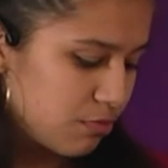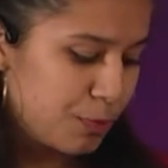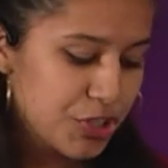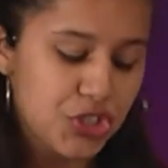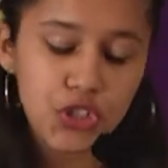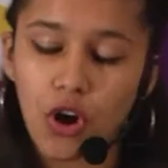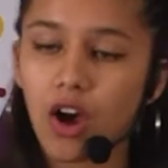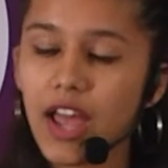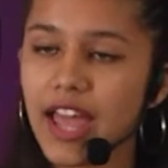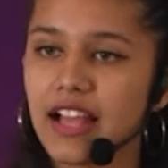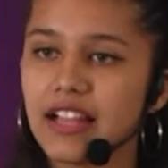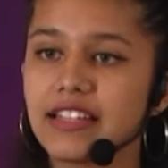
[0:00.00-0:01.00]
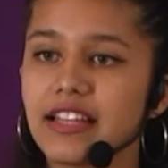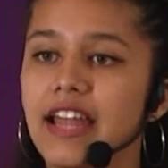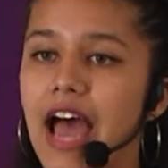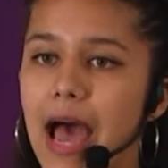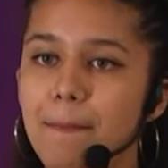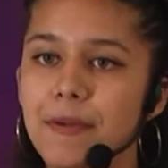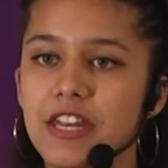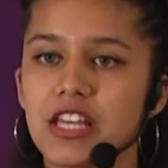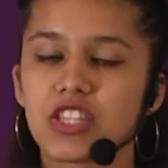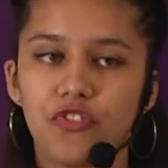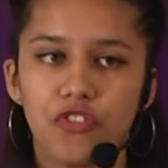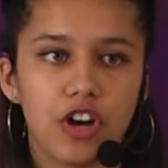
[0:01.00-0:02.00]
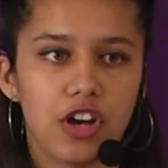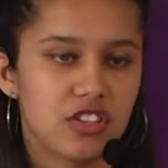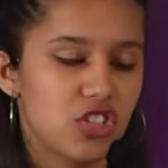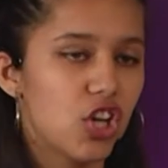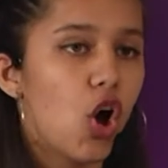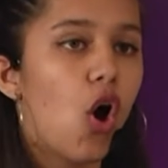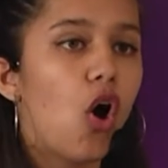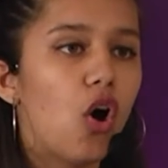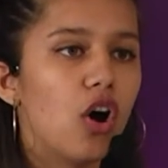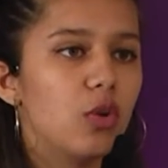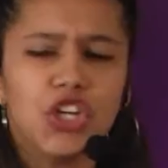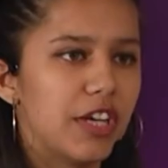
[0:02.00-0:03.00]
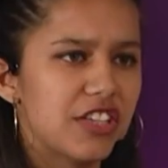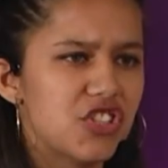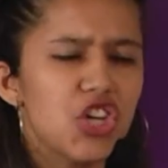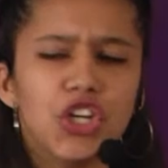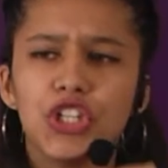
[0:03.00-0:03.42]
Put your health and happiness first, always.